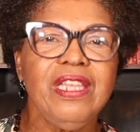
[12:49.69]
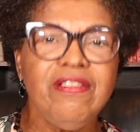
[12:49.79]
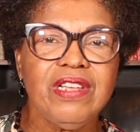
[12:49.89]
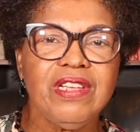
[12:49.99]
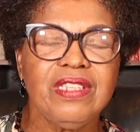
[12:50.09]

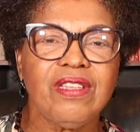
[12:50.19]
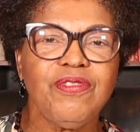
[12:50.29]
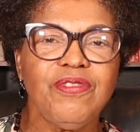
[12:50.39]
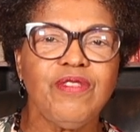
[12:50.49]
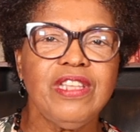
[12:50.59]
areas
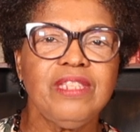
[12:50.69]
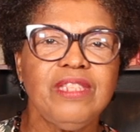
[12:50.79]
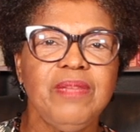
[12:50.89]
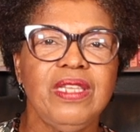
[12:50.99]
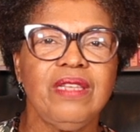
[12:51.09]
of your
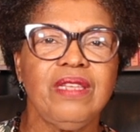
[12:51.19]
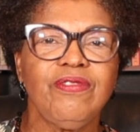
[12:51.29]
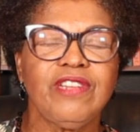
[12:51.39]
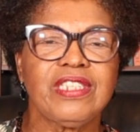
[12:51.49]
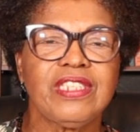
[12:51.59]
resume,
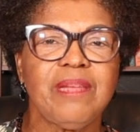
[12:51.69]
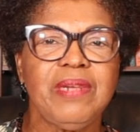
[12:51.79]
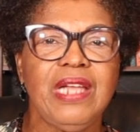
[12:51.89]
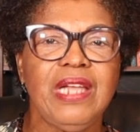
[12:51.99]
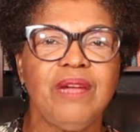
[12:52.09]
for
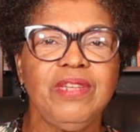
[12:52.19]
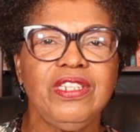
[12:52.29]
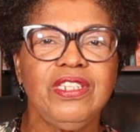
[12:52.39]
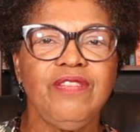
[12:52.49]
example, language.